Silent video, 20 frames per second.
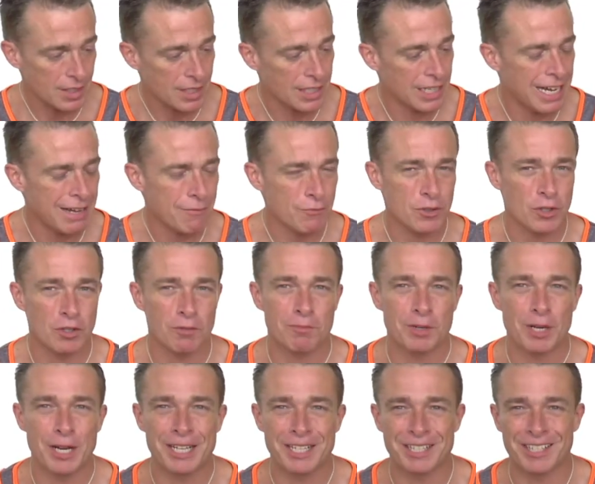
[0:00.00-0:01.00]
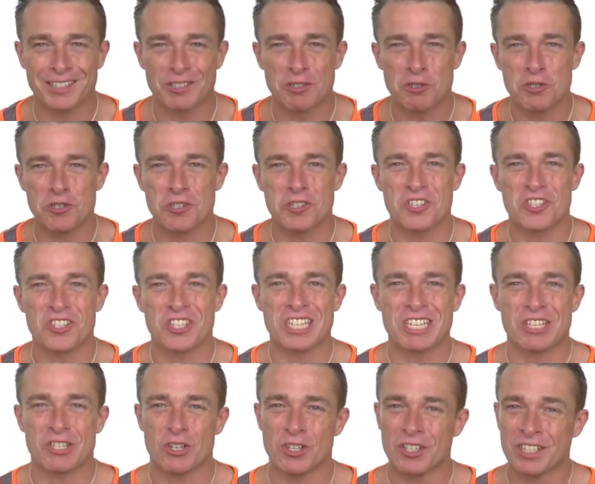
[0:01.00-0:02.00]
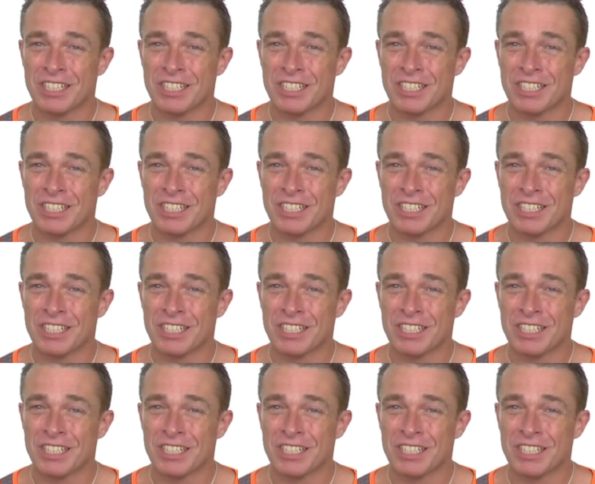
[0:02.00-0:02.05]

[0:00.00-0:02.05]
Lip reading: I haven't got my cushion to sit on,